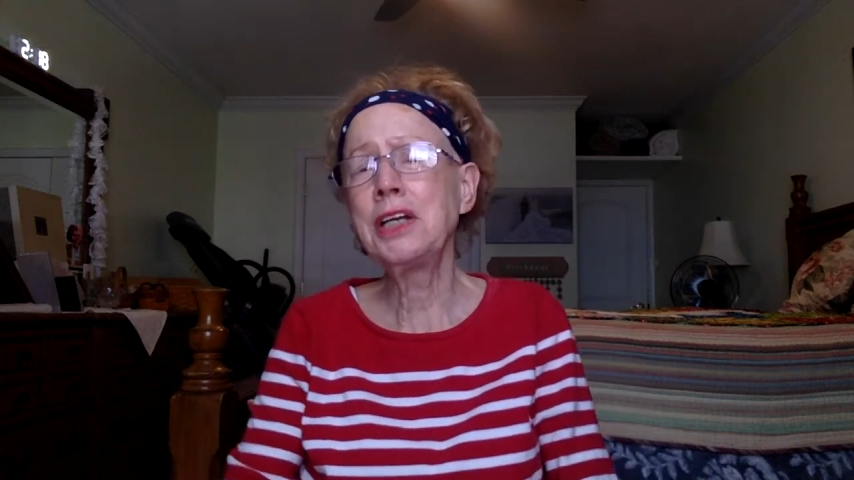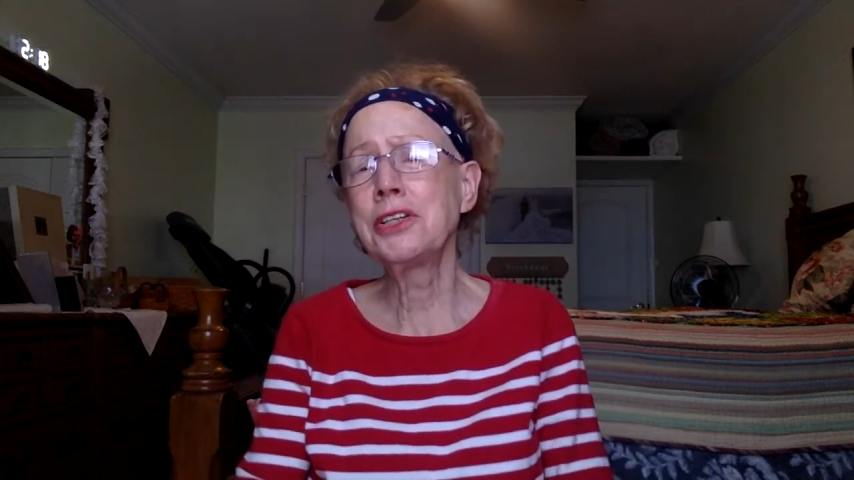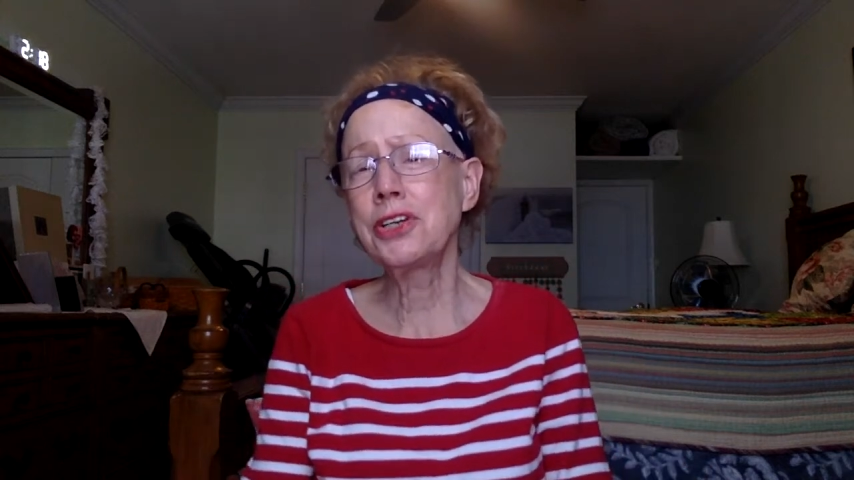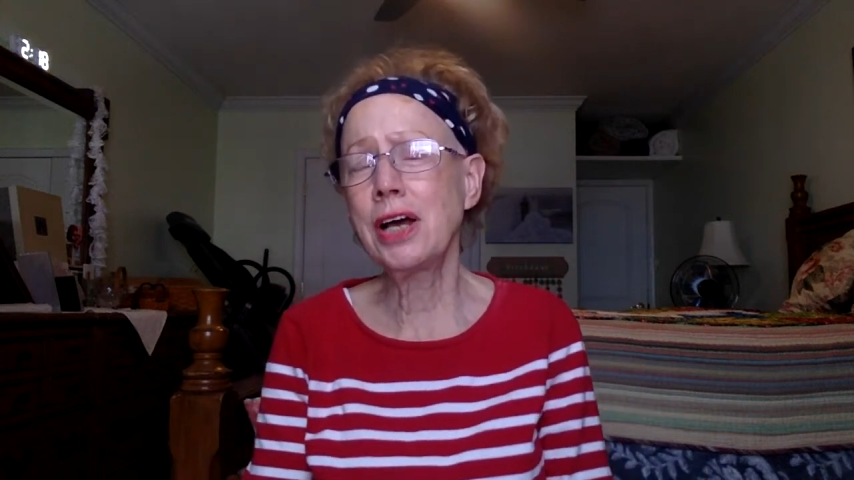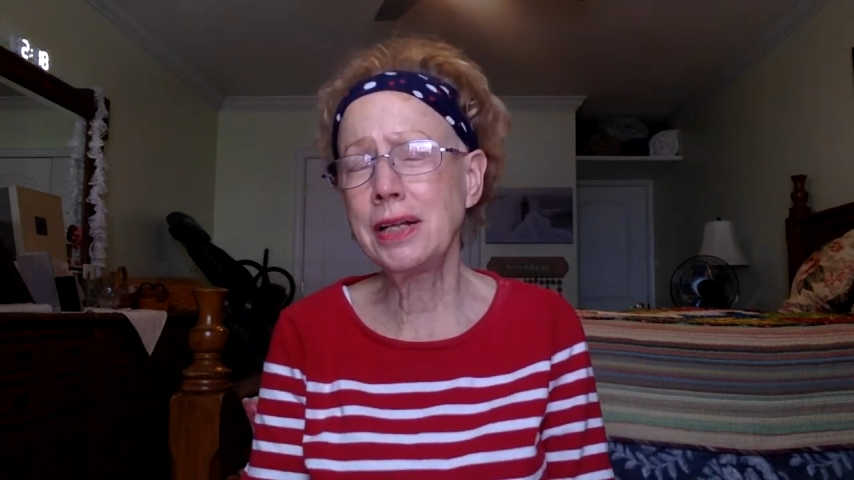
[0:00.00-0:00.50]

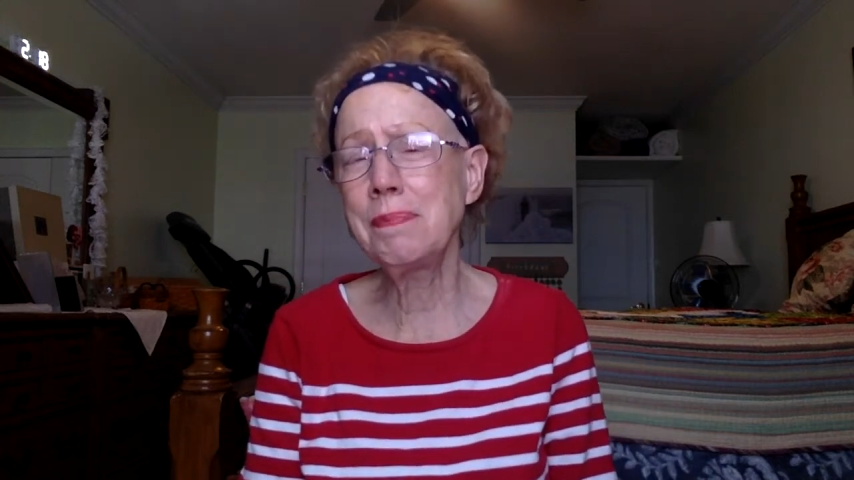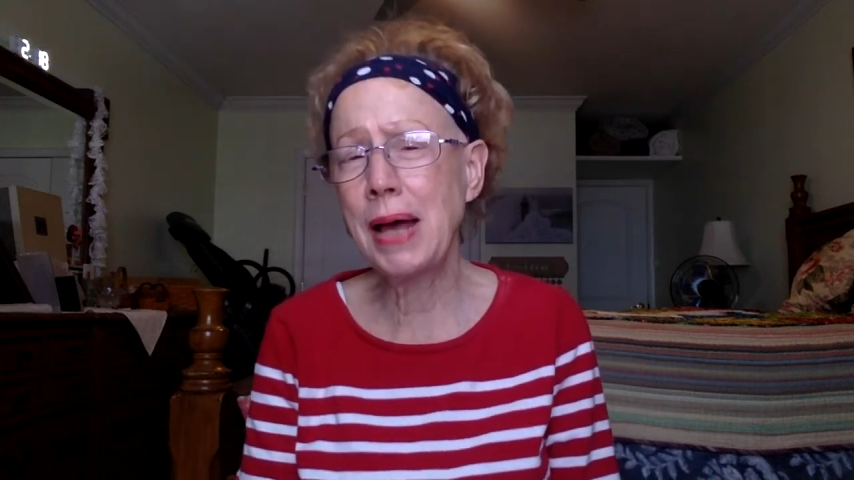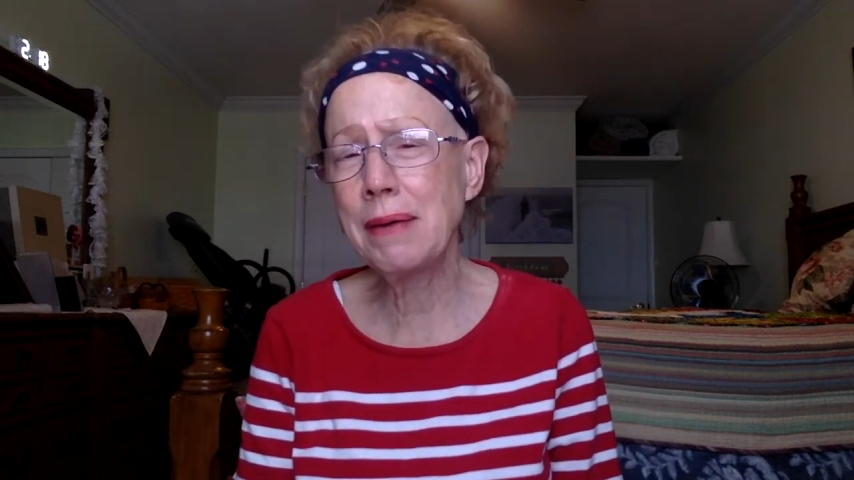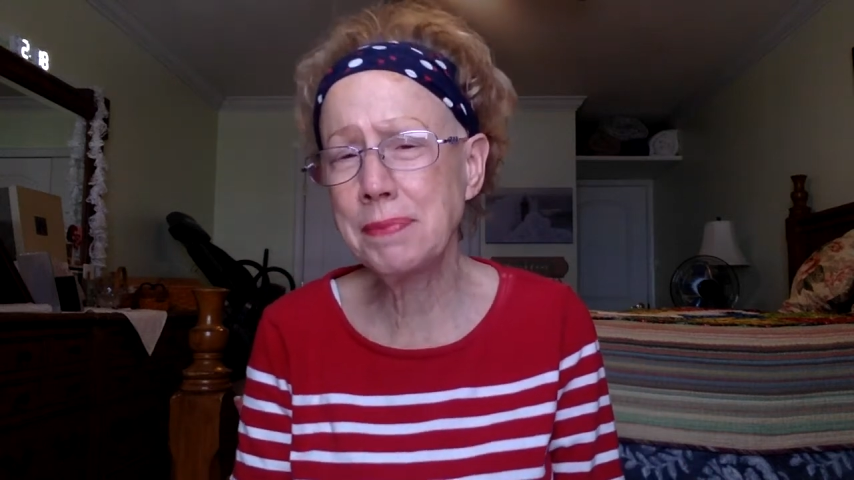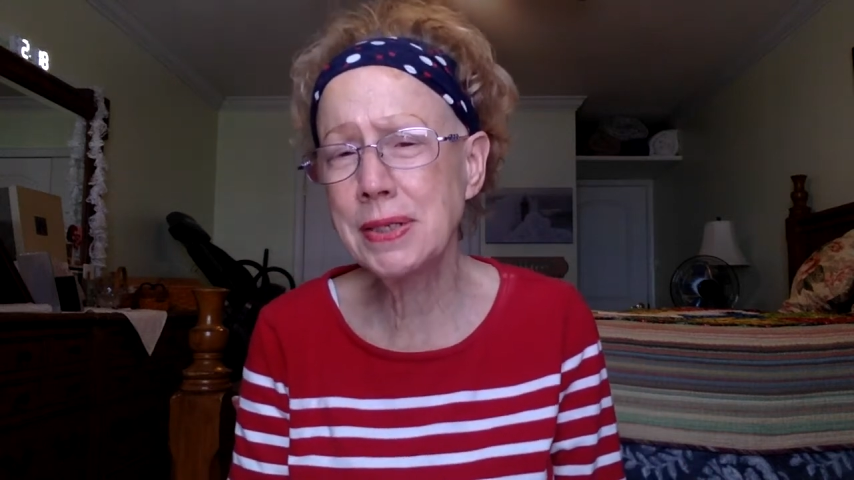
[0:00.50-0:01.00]
John the
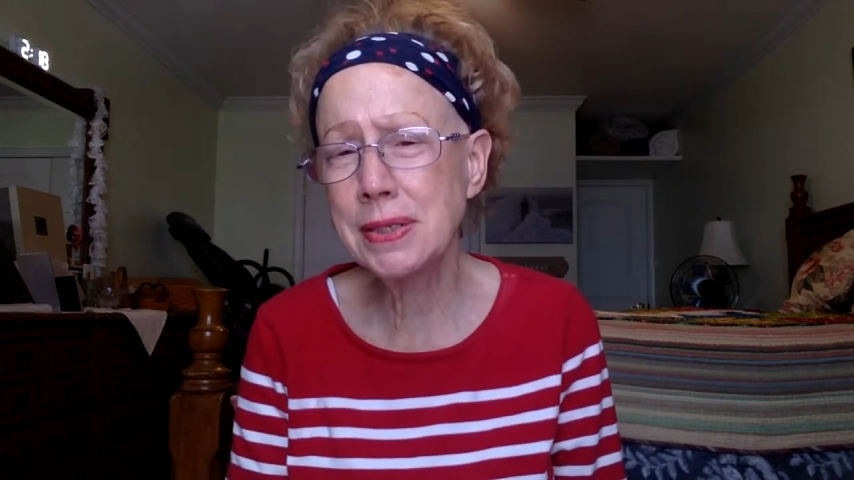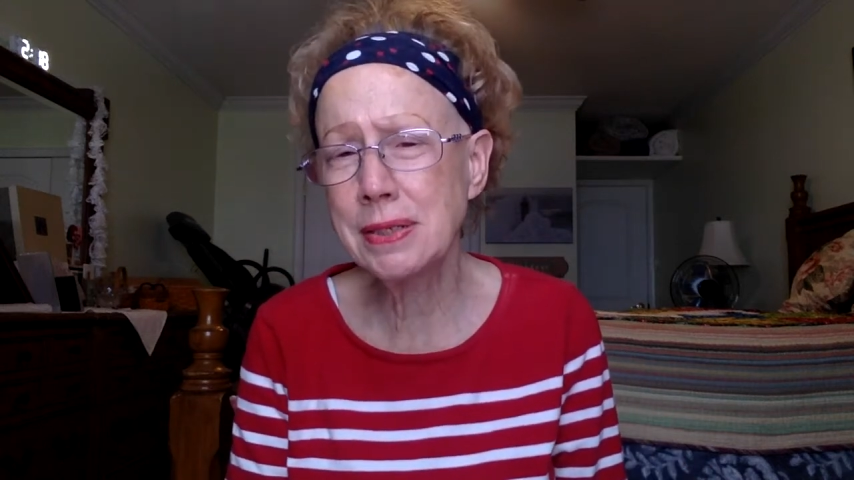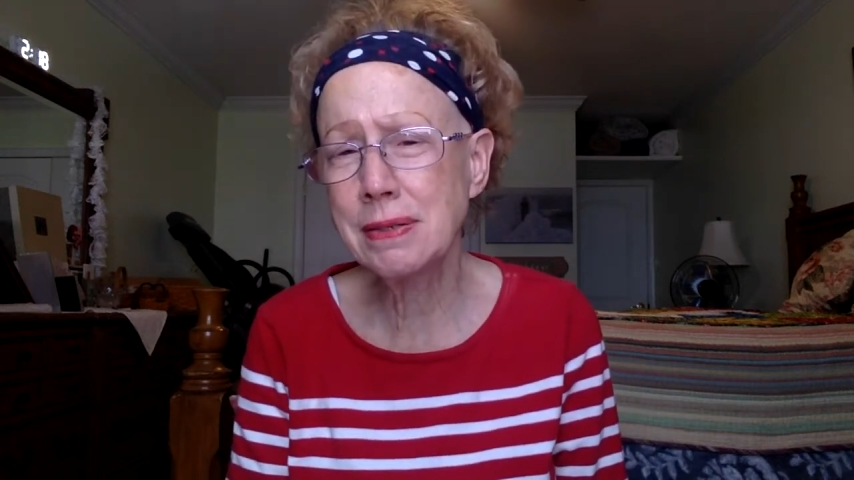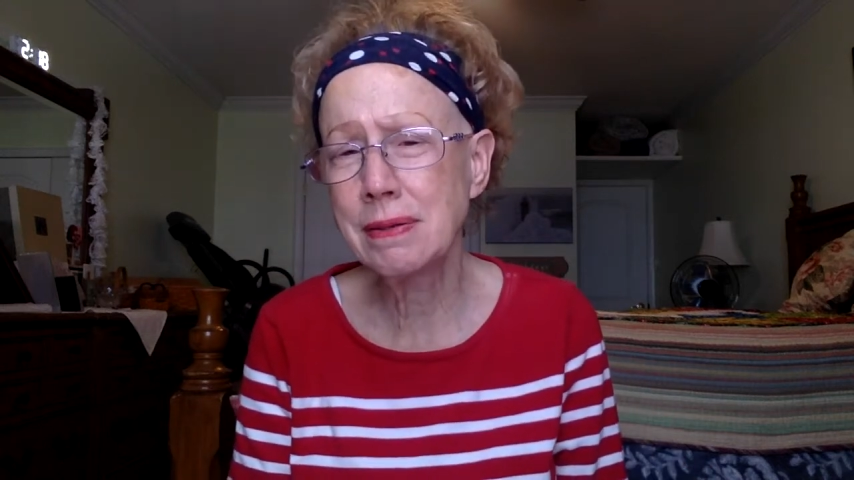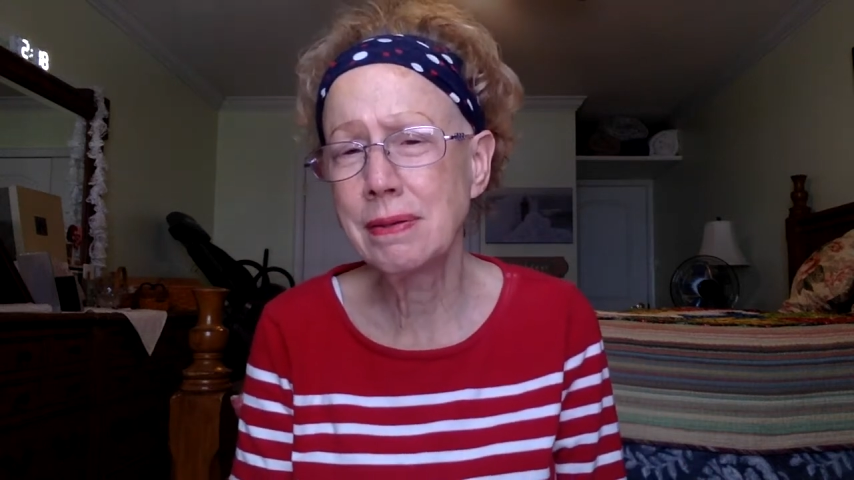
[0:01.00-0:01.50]
Baptist